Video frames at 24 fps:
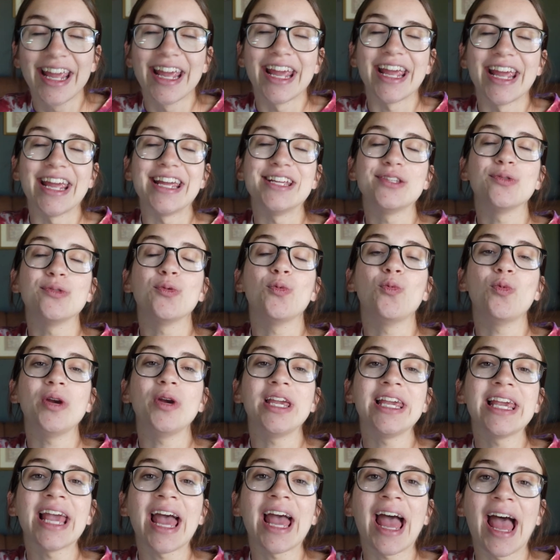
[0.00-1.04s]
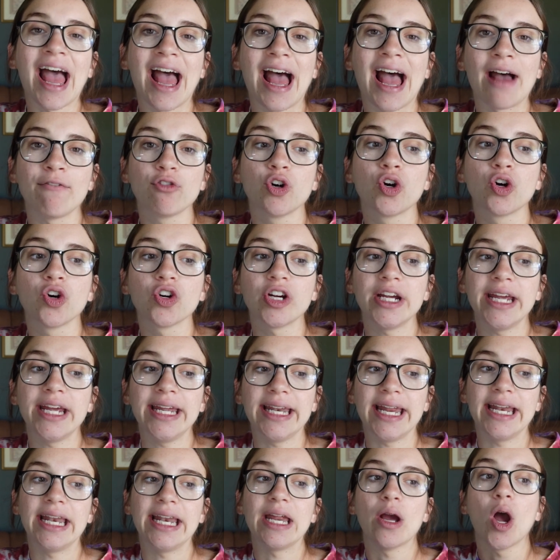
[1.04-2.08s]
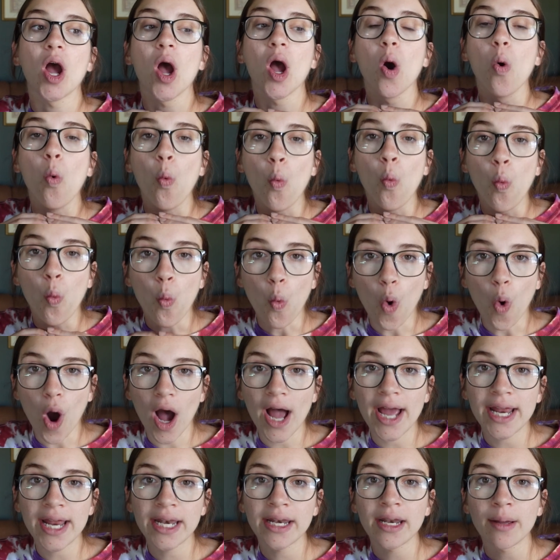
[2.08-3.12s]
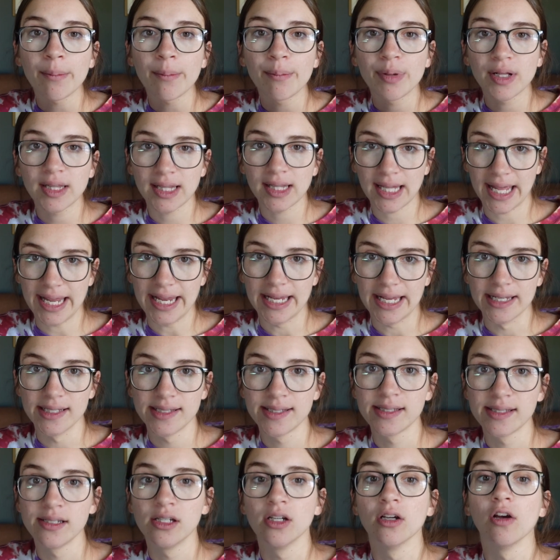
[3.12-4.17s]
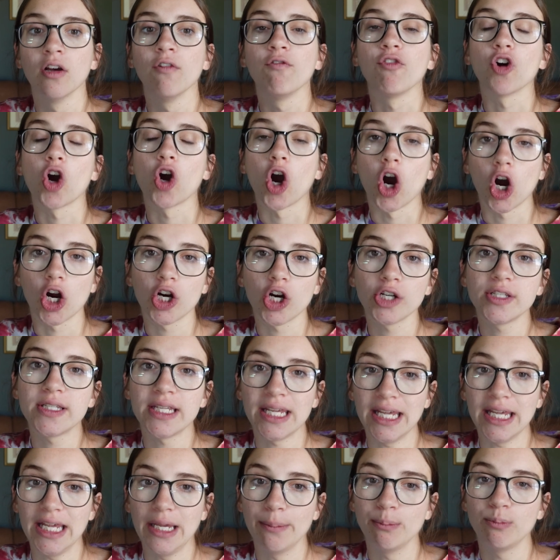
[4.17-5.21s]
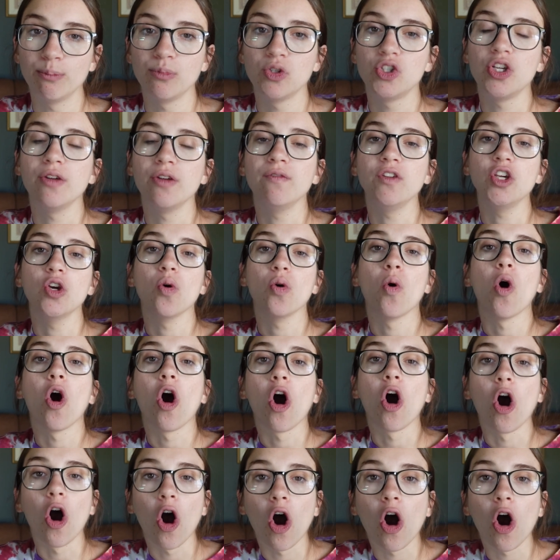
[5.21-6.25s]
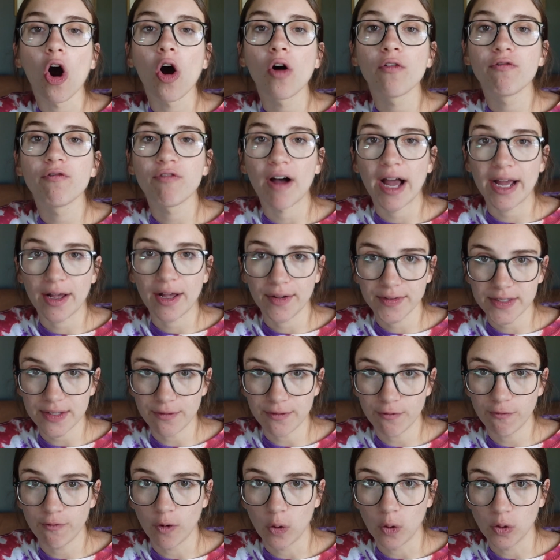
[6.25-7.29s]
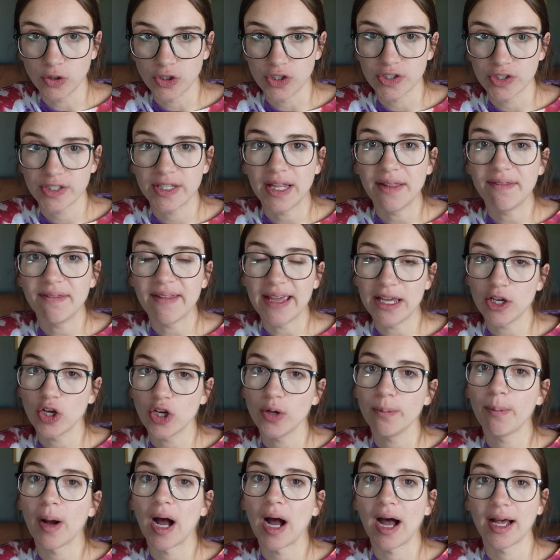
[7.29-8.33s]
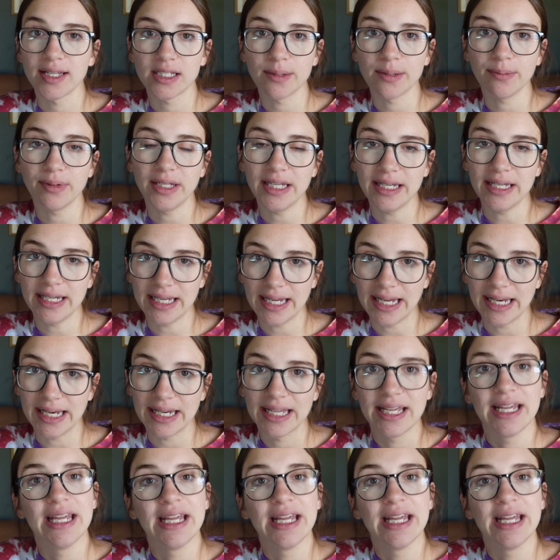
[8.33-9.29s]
is we have created one place for our team to view all files and folders that they could possibly need